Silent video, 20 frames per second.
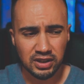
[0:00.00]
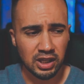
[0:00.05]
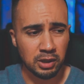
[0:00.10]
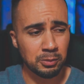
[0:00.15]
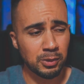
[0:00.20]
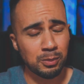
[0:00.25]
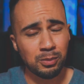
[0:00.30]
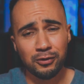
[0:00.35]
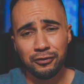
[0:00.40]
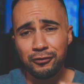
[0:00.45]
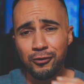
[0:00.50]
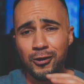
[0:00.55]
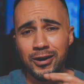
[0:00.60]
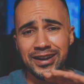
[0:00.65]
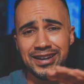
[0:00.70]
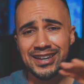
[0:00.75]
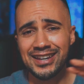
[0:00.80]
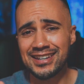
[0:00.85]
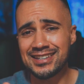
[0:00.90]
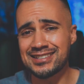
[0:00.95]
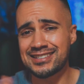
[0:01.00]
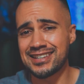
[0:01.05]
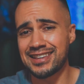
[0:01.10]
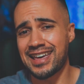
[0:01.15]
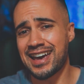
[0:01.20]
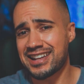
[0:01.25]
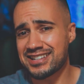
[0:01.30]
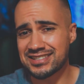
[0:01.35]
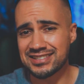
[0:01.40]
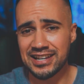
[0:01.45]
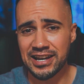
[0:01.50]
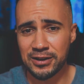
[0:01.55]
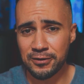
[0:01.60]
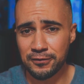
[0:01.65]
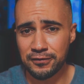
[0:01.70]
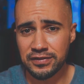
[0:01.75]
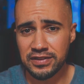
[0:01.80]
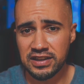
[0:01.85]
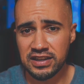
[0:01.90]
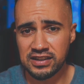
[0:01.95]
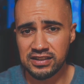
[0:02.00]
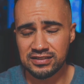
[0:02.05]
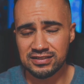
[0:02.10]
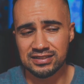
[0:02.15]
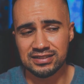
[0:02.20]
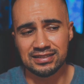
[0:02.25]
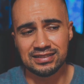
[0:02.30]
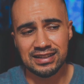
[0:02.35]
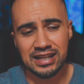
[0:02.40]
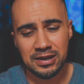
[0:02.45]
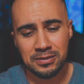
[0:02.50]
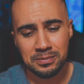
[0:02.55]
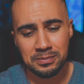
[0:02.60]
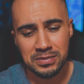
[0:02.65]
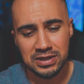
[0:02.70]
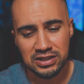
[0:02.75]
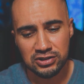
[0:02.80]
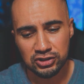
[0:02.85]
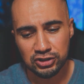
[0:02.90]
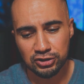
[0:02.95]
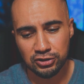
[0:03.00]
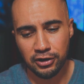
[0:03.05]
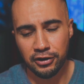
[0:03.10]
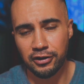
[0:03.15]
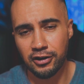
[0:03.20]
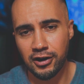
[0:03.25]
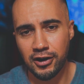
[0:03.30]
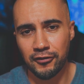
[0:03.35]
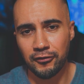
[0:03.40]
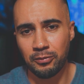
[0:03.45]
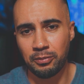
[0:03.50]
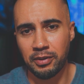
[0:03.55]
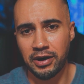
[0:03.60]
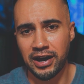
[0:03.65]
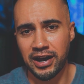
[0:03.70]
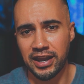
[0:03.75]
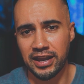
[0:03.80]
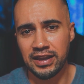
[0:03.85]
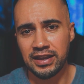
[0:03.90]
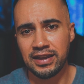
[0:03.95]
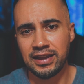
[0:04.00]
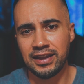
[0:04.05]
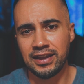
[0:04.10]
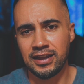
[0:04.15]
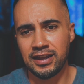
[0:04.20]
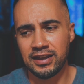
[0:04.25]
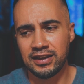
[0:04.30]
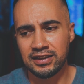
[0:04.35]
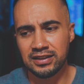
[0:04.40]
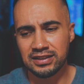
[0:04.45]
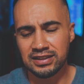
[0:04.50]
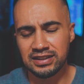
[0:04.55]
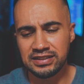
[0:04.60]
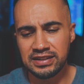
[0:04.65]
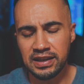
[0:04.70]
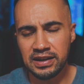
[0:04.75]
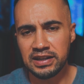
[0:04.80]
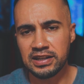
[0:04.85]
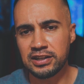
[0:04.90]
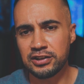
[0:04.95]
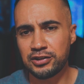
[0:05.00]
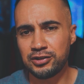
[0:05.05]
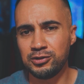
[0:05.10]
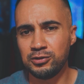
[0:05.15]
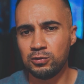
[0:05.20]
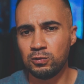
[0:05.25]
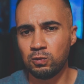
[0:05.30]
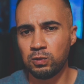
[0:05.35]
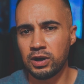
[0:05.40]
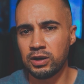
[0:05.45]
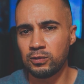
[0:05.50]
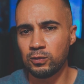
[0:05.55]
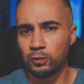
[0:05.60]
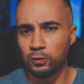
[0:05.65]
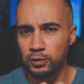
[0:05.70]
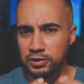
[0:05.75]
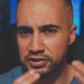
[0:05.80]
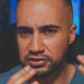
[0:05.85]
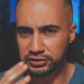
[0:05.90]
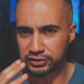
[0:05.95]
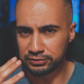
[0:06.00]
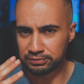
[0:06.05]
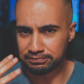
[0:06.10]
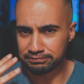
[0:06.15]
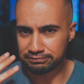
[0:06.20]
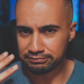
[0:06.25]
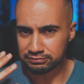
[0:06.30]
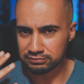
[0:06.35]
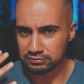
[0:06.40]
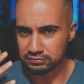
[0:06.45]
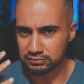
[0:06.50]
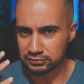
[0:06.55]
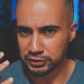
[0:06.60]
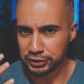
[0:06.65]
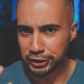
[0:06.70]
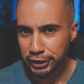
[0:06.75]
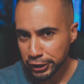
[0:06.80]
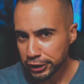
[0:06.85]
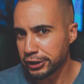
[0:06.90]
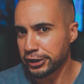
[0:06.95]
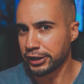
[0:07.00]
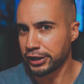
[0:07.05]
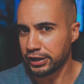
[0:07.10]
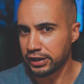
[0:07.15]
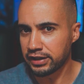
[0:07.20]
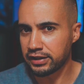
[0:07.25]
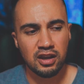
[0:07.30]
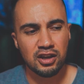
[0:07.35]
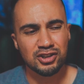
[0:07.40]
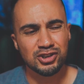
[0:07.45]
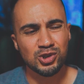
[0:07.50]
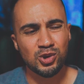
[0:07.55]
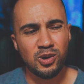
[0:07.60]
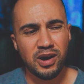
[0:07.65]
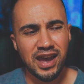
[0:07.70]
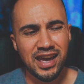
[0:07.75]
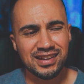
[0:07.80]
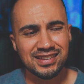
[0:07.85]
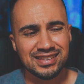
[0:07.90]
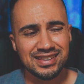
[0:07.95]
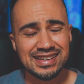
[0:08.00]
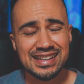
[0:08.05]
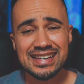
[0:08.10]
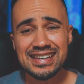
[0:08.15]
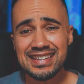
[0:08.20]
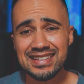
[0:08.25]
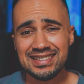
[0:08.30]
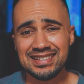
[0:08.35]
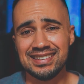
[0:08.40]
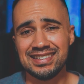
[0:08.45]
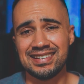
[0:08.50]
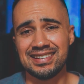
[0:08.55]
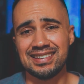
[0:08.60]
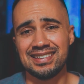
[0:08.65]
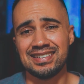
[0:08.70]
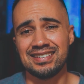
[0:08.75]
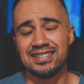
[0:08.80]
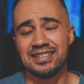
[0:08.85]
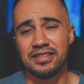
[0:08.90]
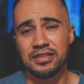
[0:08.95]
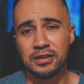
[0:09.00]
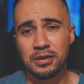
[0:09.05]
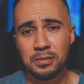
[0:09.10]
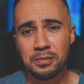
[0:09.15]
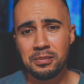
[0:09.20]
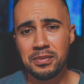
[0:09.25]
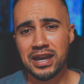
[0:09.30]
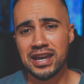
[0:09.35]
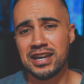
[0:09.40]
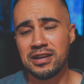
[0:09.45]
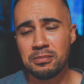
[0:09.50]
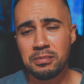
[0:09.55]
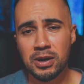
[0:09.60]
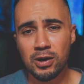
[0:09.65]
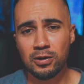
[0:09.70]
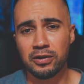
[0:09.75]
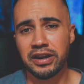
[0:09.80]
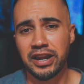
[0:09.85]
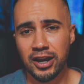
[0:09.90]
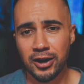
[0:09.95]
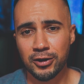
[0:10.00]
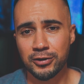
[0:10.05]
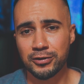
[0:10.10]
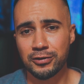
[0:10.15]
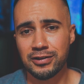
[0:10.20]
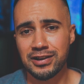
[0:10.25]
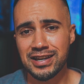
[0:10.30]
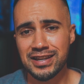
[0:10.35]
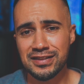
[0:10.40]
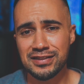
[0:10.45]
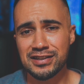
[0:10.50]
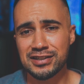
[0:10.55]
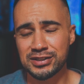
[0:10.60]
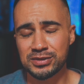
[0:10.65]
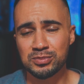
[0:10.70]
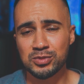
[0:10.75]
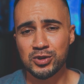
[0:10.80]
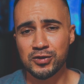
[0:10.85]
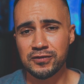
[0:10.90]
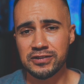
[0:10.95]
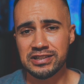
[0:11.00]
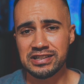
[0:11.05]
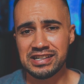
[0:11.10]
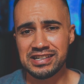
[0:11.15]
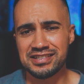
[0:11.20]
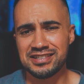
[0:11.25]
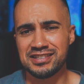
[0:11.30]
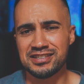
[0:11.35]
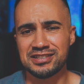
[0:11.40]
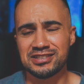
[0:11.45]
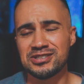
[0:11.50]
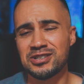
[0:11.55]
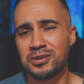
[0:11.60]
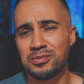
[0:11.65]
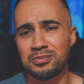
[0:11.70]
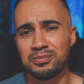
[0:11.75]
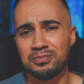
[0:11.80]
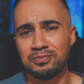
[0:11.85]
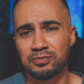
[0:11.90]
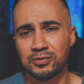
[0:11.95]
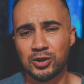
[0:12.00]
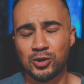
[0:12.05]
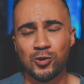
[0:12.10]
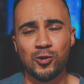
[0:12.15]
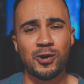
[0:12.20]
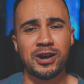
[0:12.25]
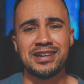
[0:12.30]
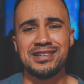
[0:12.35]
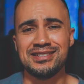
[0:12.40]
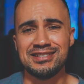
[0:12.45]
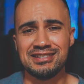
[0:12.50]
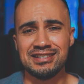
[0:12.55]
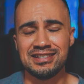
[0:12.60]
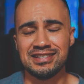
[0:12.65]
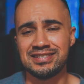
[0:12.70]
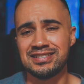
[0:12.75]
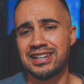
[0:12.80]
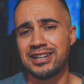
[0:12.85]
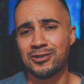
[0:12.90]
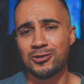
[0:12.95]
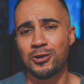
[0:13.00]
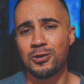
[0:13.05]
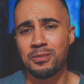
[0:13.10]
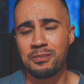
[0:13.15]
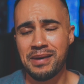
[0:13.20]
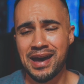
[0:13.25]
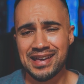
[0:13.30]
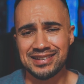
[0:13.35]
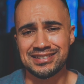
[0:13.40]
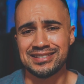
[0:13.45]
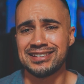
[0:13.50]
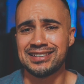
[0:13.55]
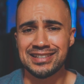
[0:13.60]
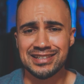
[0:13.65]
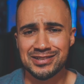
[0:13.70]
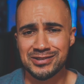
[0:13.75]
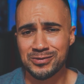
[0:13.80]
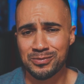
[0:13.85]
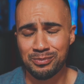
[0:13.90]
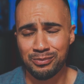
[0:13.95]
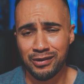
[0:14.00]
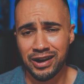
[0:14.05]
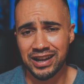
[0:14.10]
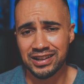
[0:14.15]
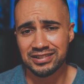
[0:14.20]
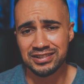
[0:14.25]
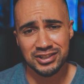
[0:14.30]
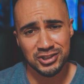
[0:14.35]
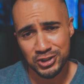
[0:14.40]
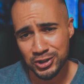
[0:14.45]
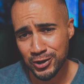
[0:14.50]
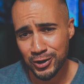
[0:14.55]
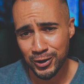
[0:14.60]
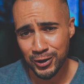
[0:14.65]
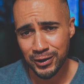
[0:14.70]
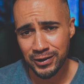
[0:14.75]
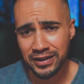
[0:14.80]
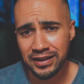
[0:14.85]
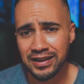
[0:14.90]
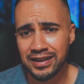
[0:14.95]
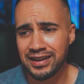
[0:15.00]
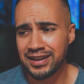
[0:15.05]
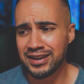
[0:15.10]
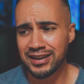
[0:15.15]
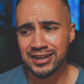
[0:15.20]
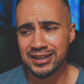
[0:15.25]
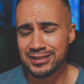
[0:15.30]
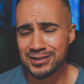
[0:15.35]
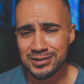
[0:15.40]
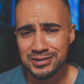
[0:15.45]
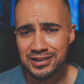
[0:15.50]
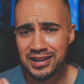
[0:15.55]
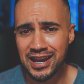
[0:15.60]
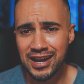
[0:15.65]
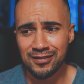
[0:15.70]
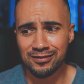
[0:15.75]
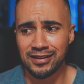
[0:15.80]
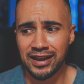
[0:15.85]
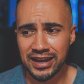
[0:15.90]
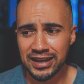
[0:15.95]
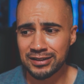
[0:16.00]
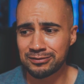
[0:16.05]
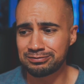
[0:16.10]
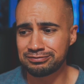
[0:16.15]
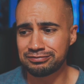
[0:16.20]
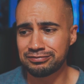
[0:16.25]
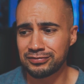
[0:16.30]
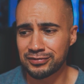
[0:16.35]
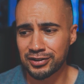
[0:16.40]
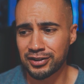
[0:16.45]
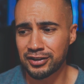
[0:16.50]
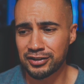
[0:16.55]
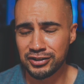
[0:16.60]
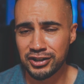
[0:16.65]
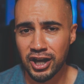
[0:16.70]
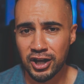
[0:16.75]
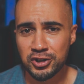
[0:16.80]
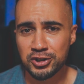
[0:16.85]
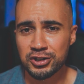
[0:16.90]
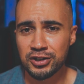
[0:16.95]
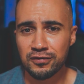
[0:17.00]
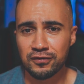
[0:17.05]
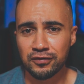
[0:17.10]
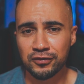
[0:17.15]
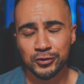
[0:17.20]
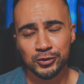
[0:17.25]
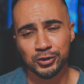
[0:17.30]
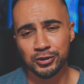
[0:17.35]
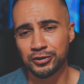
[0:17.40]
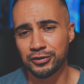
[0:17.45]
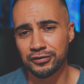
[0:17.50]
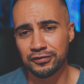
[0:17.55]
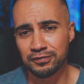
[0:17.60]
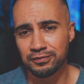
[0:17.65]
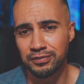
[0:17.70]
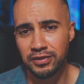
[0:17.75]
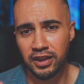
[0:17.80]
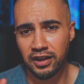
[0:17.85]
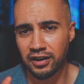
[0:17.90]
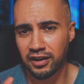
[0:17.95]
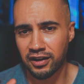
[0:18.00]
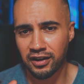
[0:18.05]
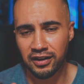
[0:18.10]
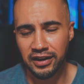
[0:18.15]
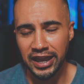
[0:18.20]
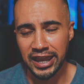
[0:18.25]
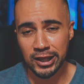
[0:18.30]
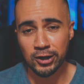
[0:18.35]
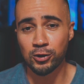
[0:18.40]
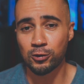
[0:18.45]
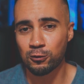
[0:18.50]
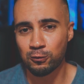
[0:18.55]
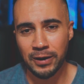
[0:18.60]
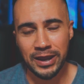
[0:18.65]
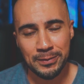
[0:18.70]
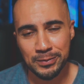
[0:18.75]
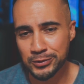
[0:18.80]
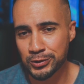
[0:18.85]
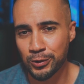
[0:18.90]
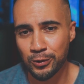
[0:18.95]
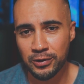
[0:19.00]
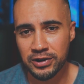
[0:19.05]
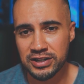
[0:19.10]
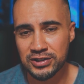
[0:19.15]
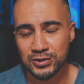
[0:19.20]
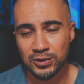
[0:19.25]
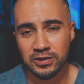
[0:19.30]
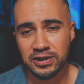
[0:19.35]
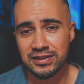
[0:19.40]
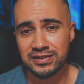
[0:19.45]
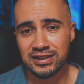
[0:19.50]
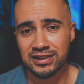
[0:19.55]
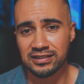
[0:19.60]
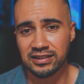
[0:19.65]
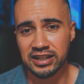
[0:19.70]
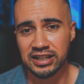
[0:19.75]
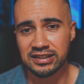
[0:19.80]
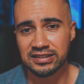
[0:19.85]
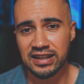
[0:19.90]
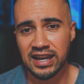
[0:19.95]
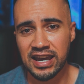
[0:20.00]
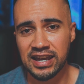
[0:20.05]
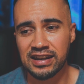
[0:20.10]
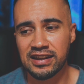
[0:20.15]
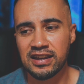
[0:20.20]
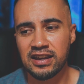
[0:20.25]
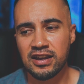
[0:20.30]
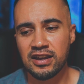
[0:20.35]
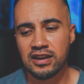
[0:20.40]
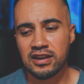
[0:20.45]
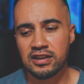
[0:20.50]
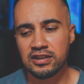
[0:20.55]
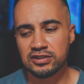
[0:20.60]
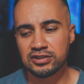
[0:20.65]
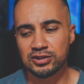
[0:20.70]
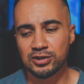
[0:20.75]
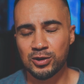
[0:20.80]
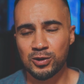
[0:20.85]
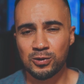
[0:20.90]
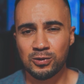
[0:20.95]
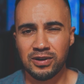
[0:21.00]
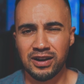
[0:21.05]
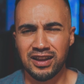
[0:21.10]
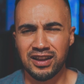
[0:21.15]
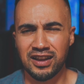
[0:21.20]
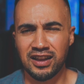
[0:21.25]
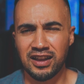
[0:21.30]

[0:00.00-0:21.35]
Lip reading: But before I get into that side of things, let me start off by getting to what was good. So at least the main male character in this movie isn't some crazy sadomasochism practitioner. He doesn't have like a dungeon full of anal rape toys or anything like that. So